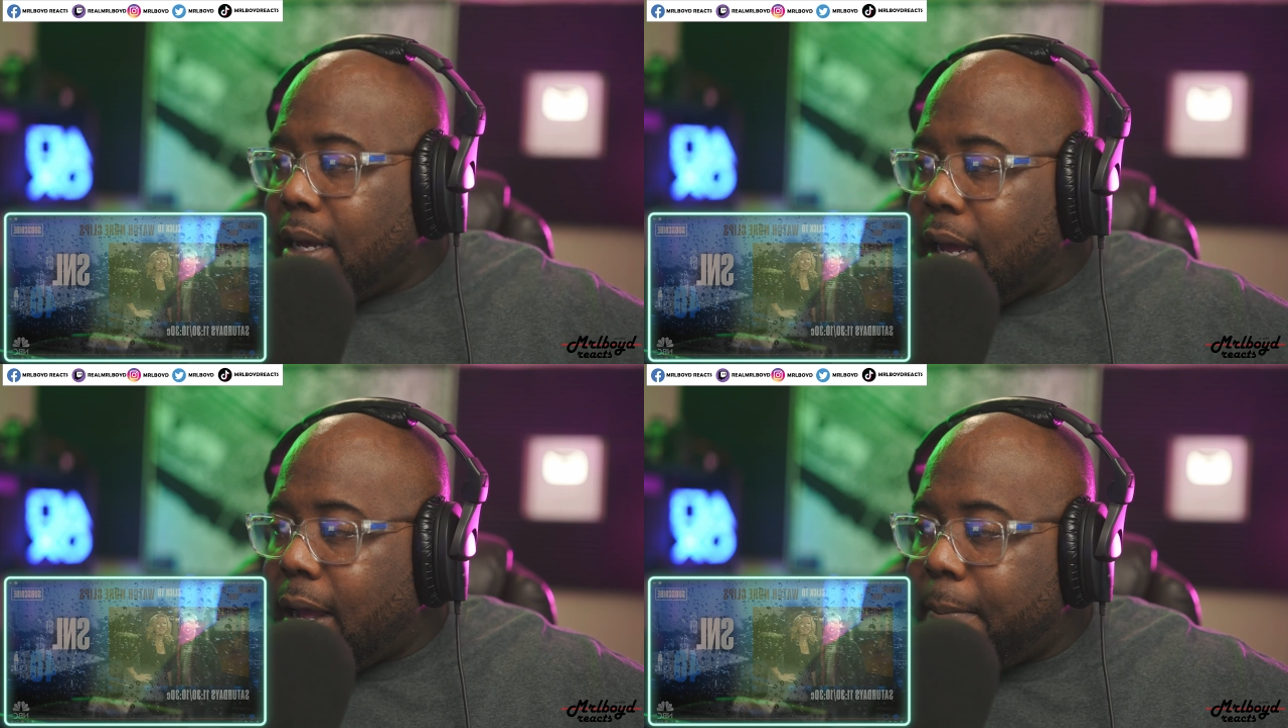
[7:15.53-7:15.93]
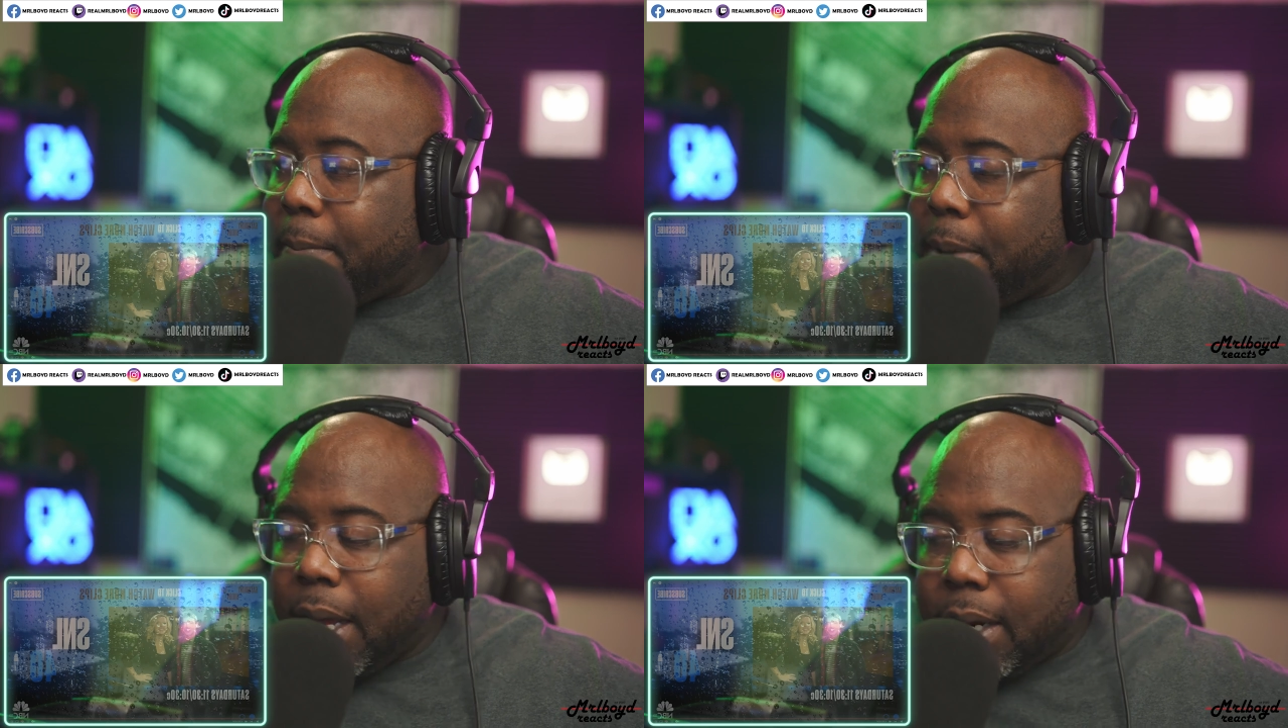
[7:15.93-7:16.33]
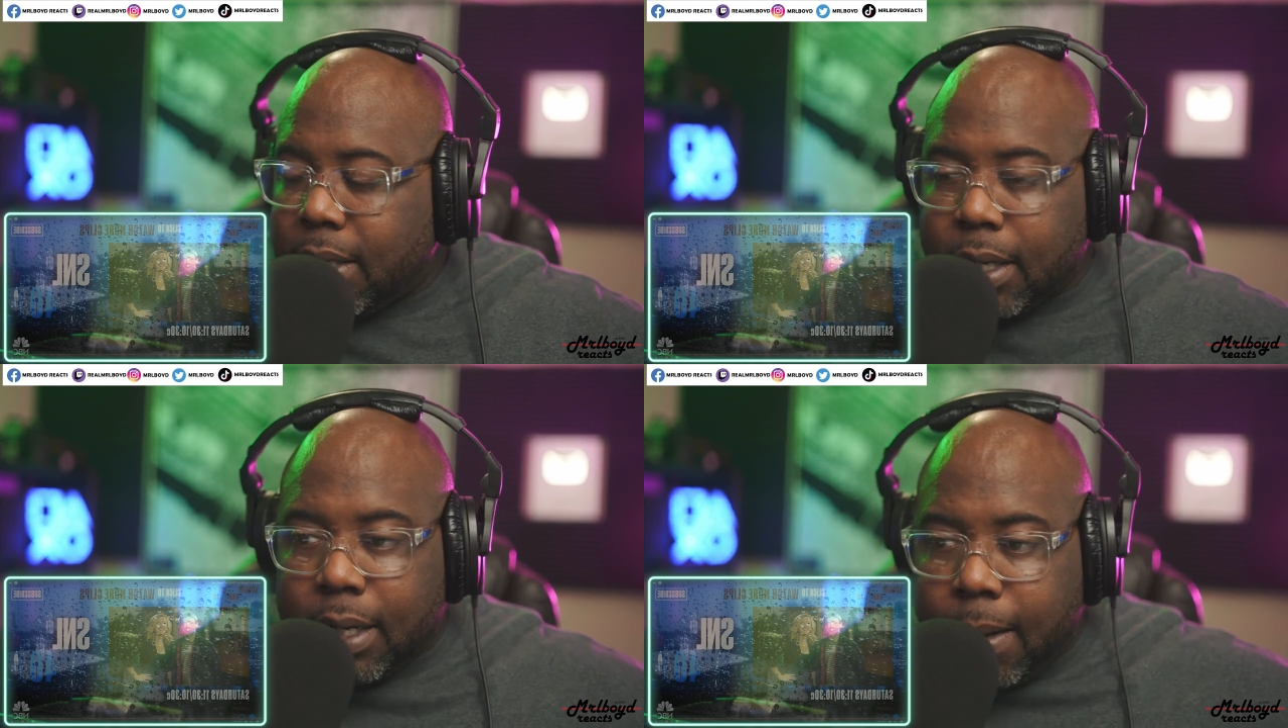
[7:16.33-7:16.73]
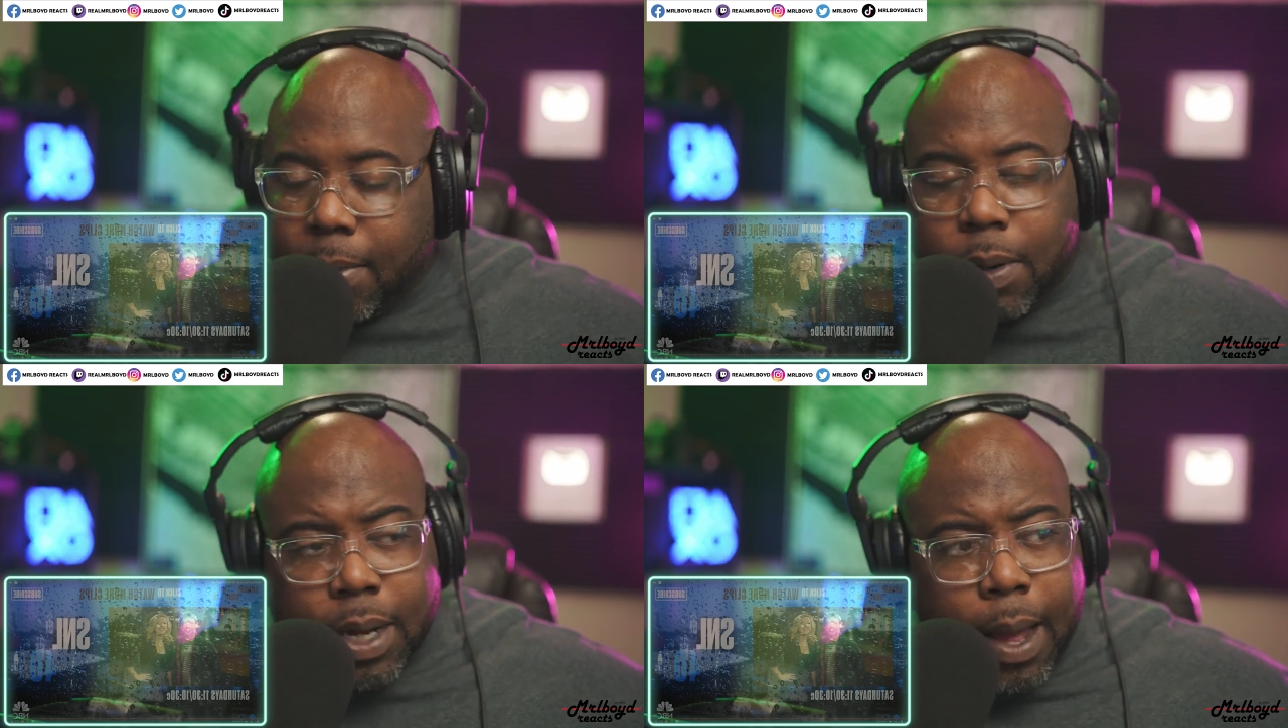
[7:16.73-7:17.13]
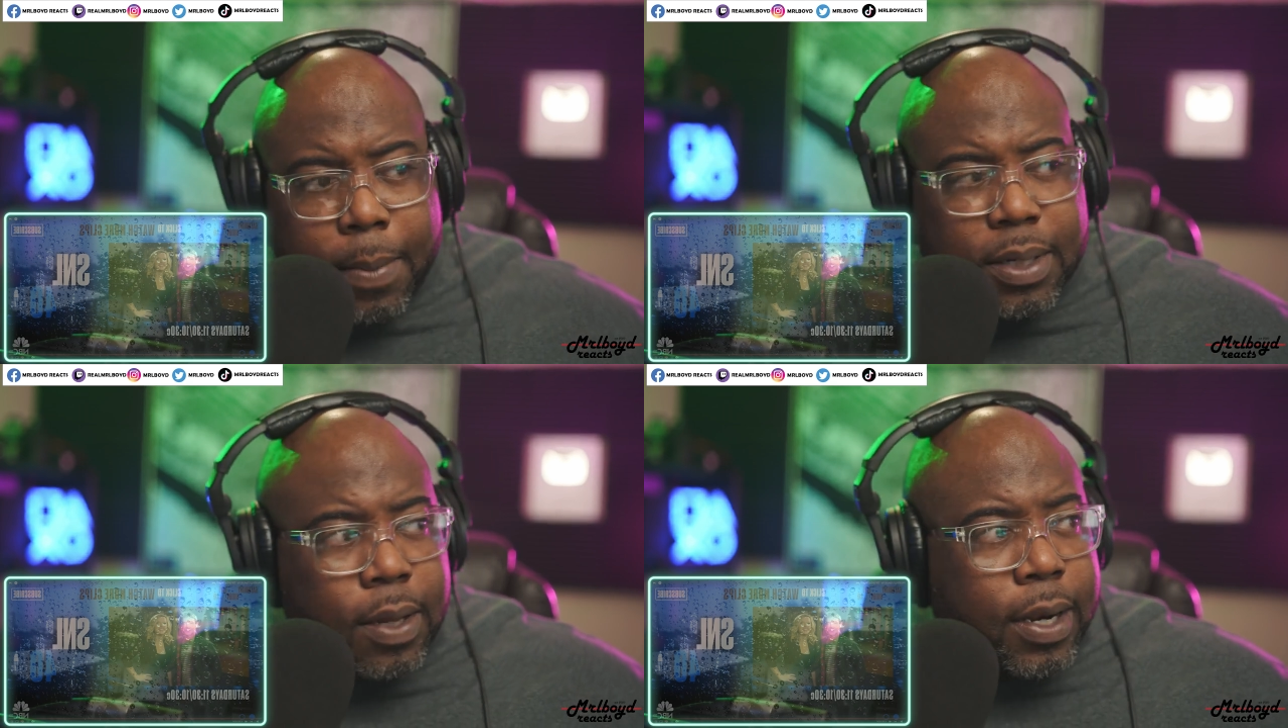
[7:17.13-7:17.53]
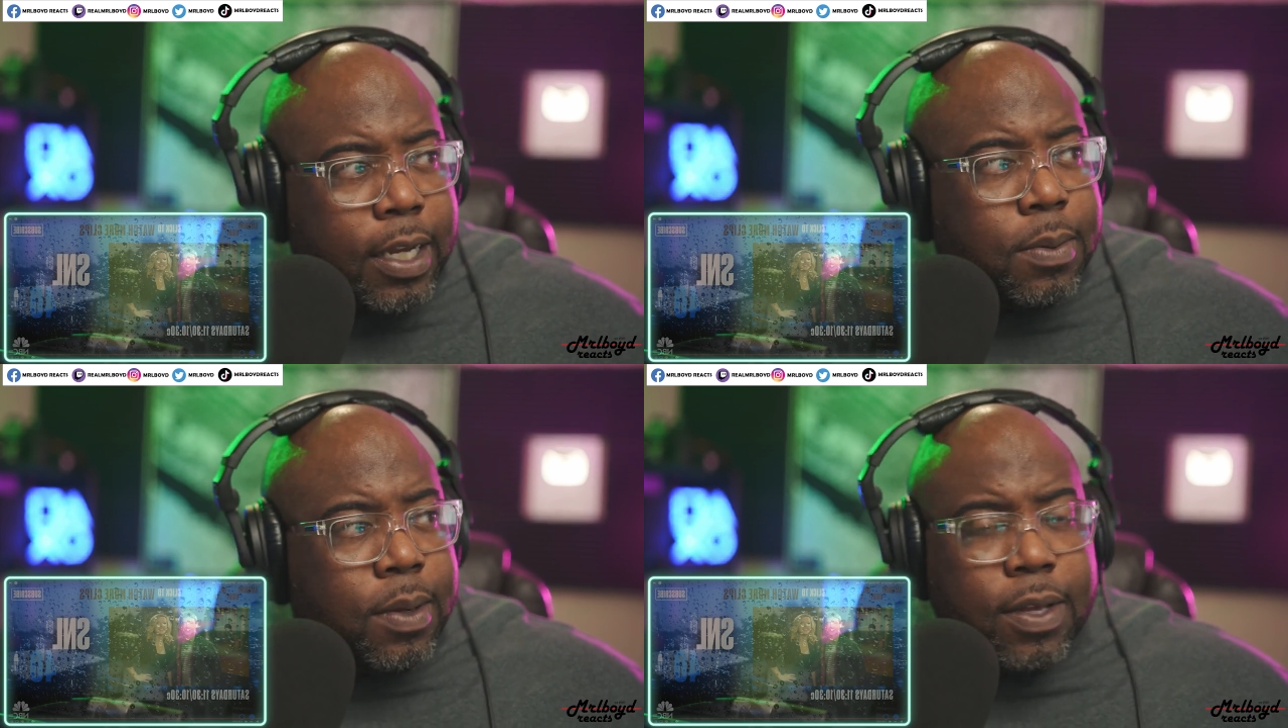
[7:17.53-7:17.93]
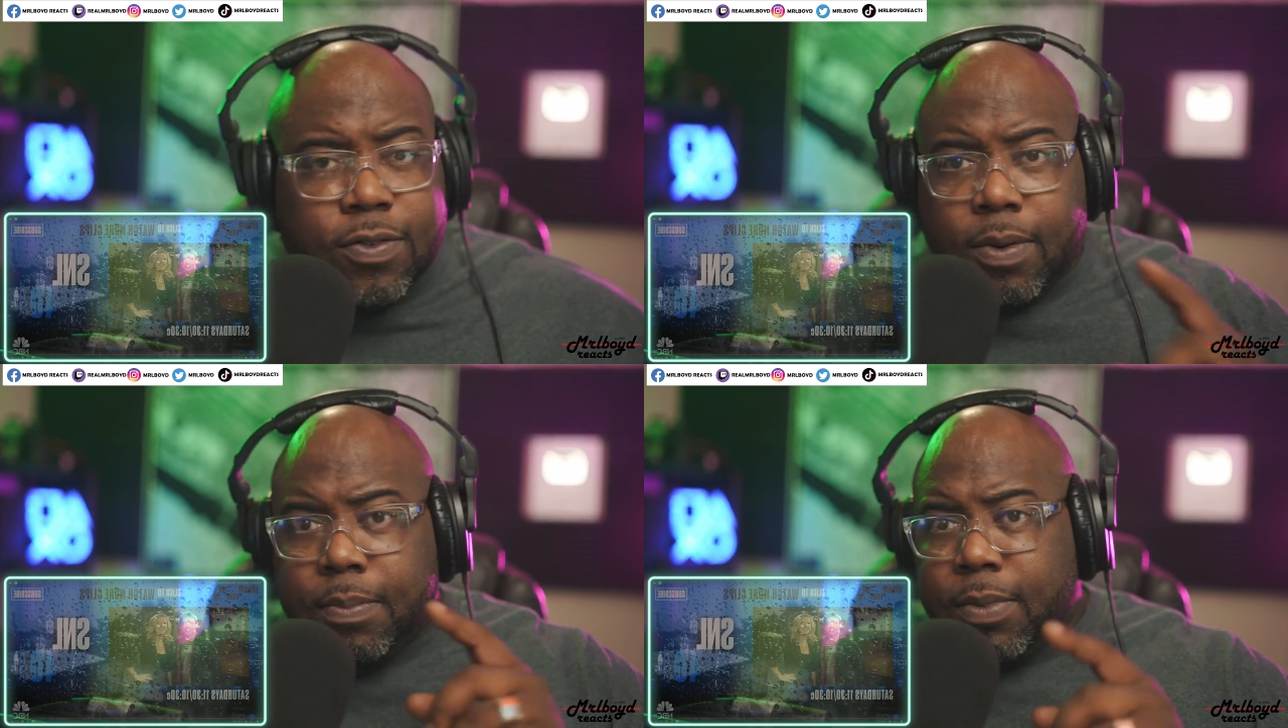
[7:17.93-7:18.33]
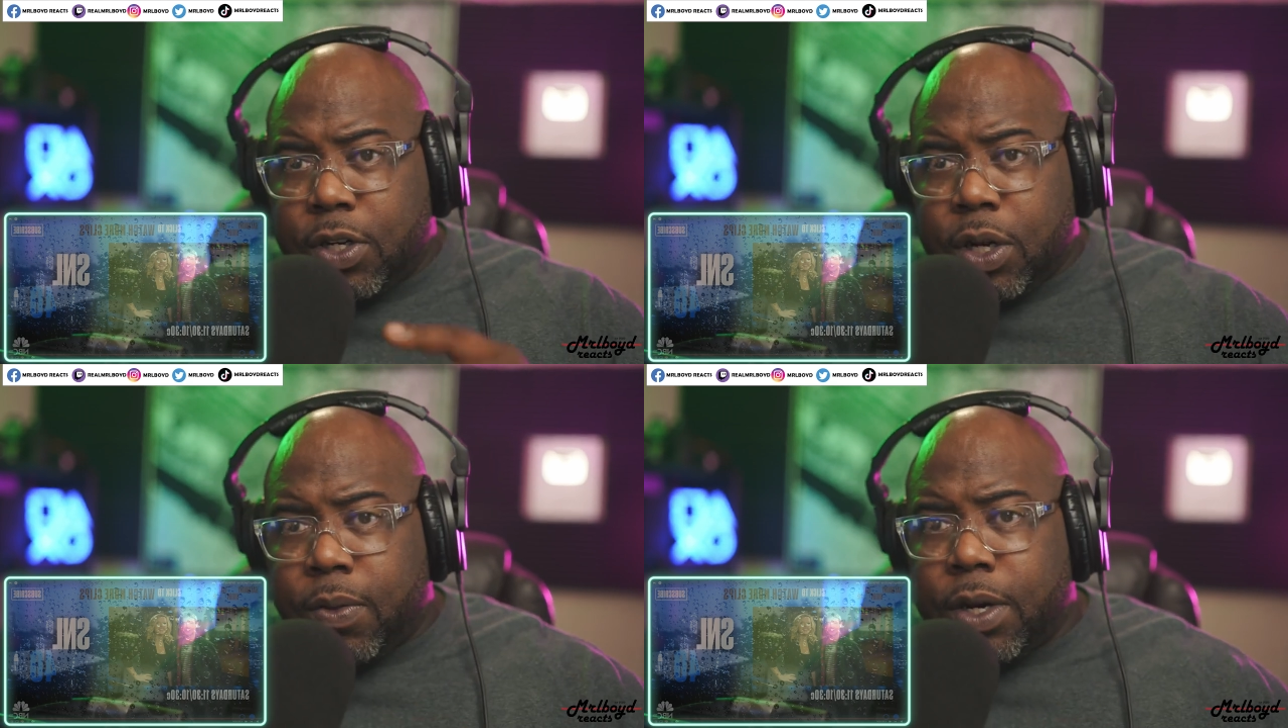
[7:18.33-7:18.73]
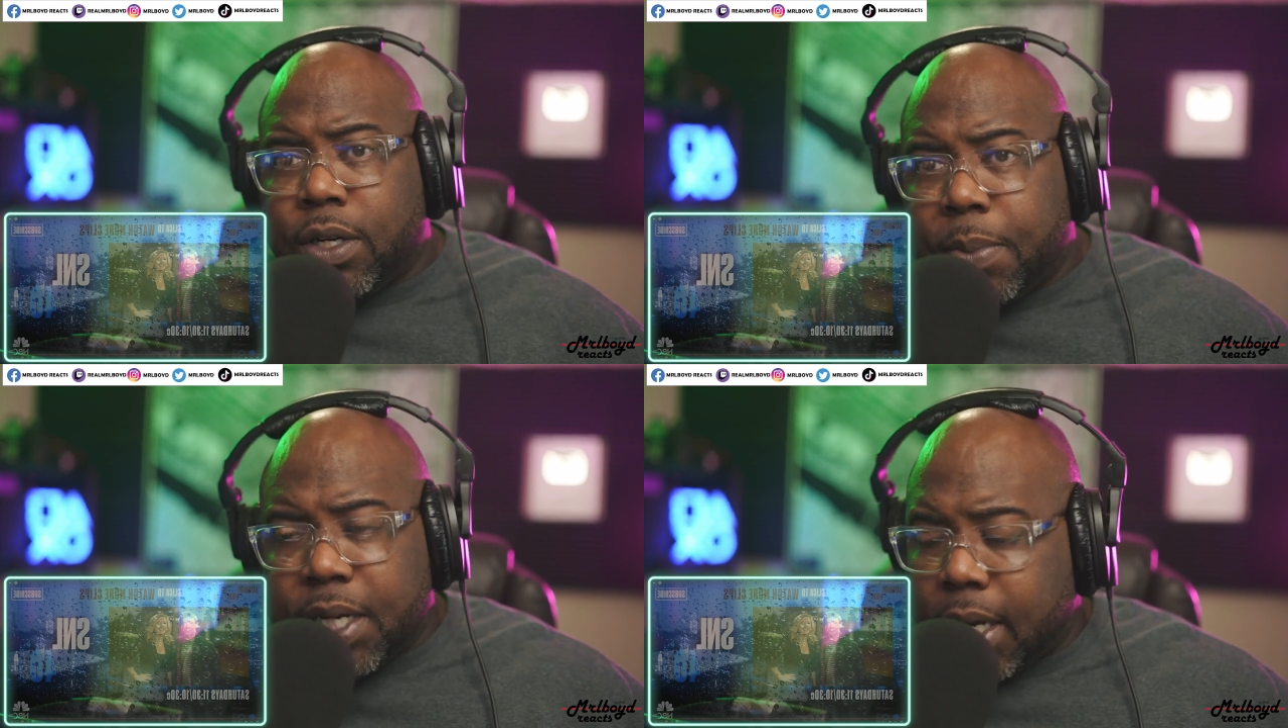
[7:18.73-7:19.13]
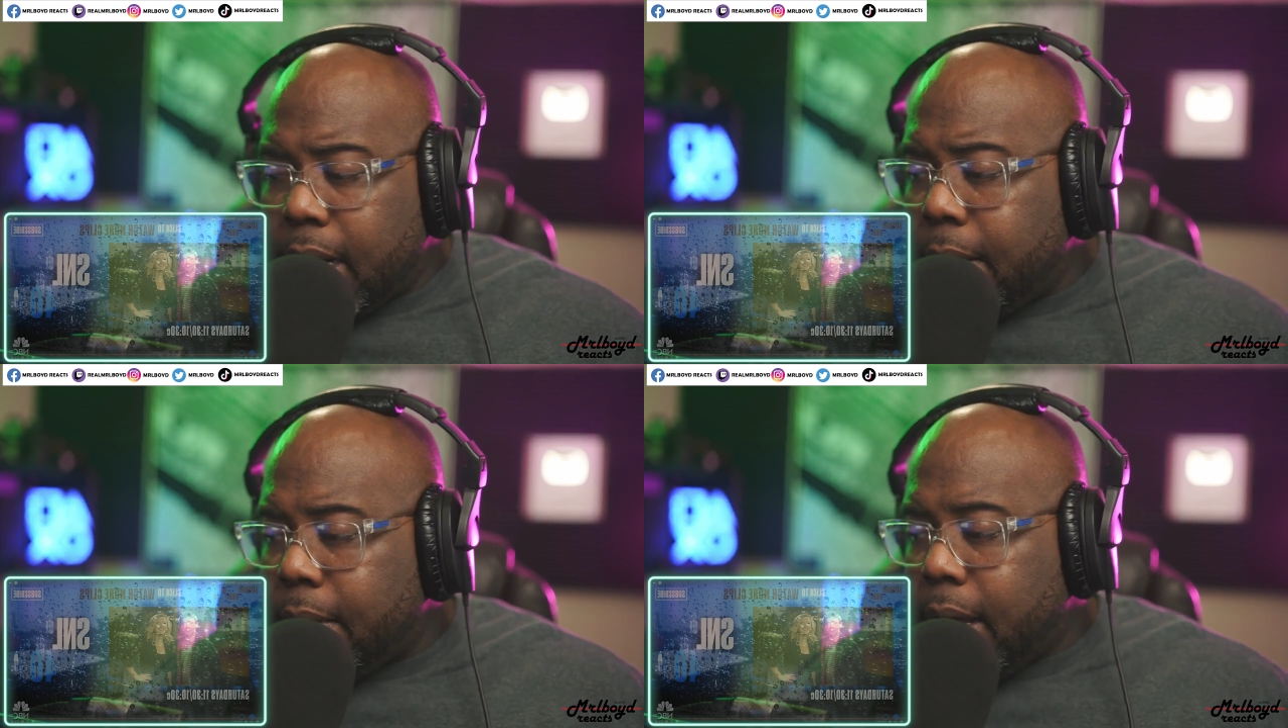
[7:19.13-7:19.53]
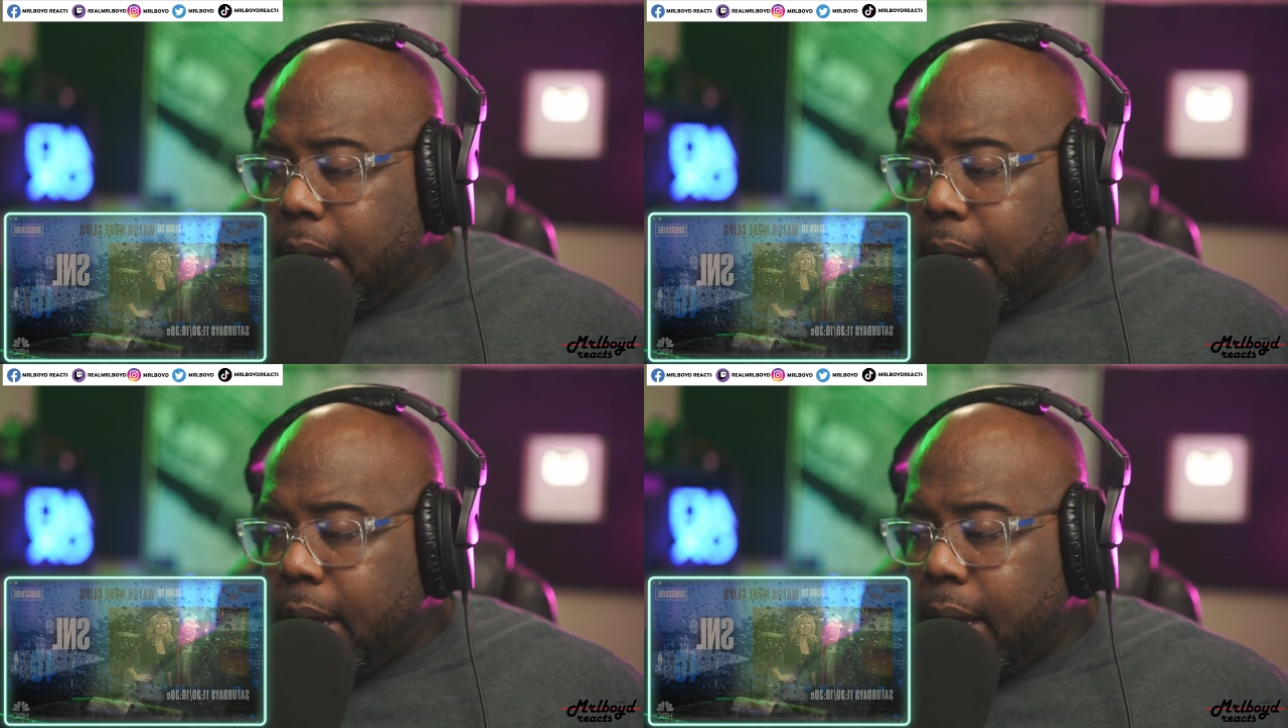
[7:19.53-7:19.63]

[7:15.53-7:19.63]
Um, but yeah, listen, let me know in the comments of the next one of these from the show that I should be checking out,